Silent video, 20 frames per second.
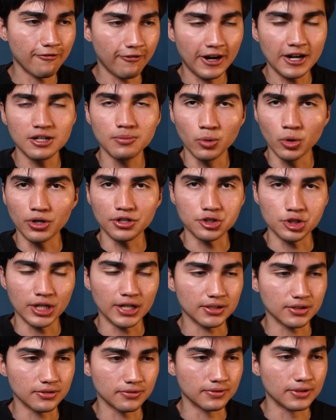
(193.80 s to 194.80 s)
find more
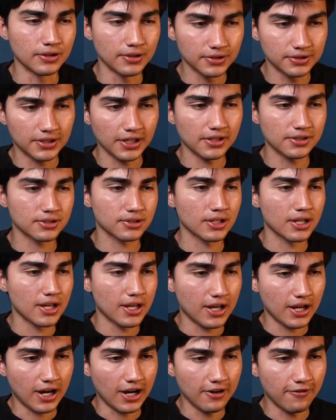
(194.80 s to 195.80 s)
attractive. In this case,
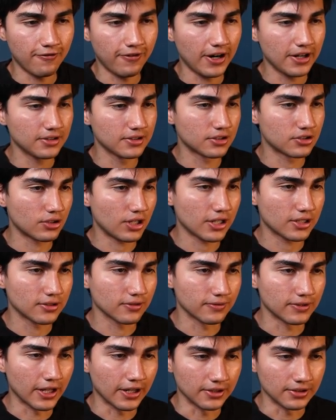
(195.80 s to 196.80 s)
I find
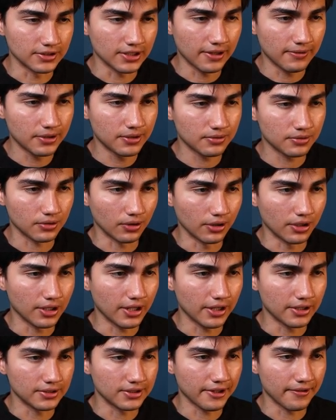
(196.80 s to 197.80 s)
attractive 97,
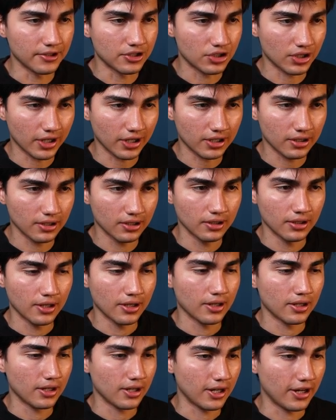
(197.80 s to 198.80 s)
sorry, 97 check.
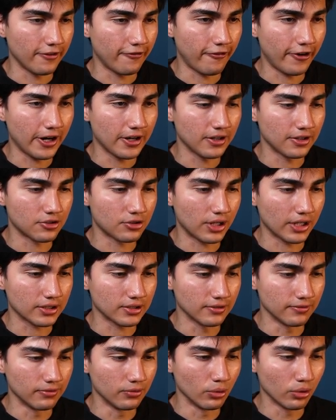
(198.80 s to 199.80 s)
I find
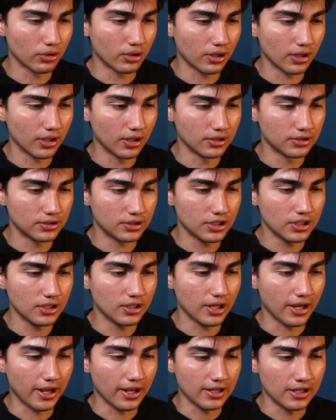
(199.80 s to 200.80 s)
attractive rook
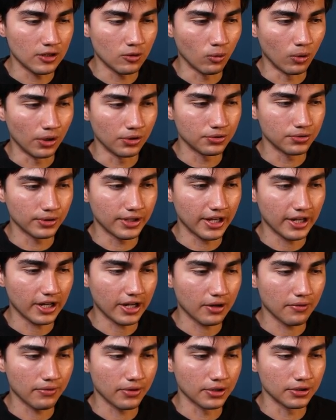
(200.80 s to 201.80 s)
c e1 to
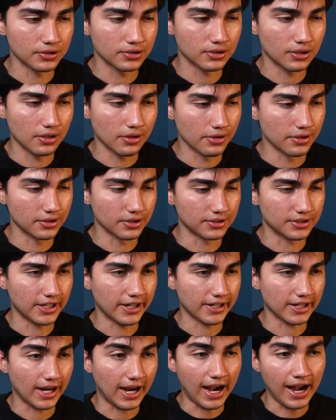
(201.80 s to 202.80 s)
get out of this this
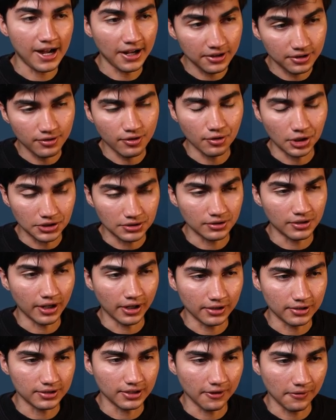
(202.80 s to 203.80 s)
attack and
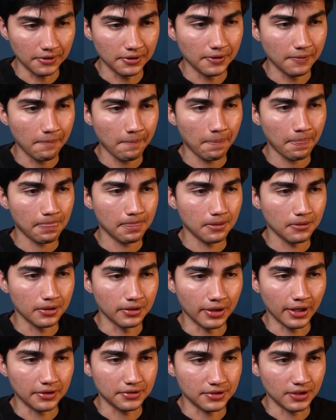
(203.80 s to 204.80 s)
threaten 97.
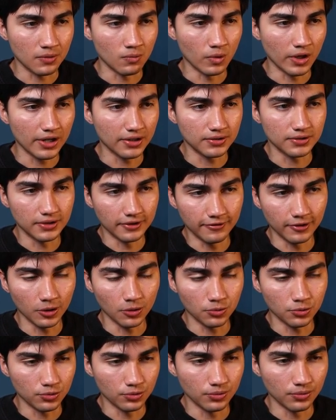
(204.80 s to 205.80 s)
In that same way, it's
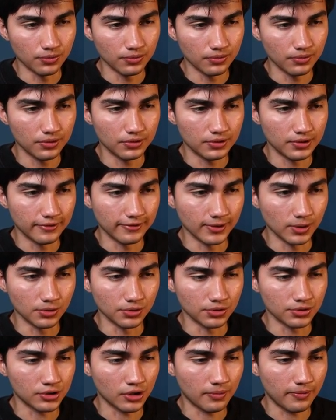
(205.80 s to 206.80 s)
difficult to it's
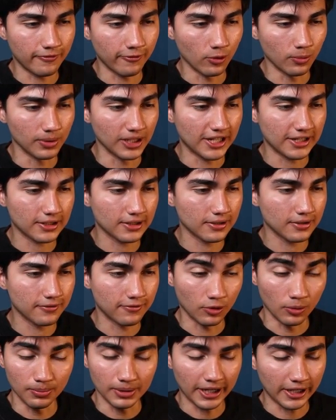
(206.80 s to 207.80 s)
difficult to stop for black
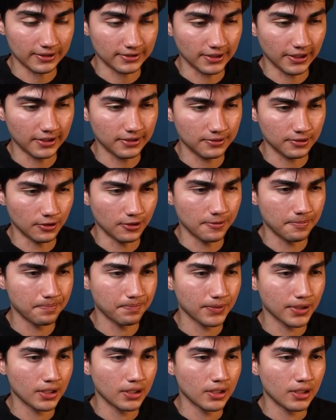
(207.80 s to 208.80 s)
from black side, sorry.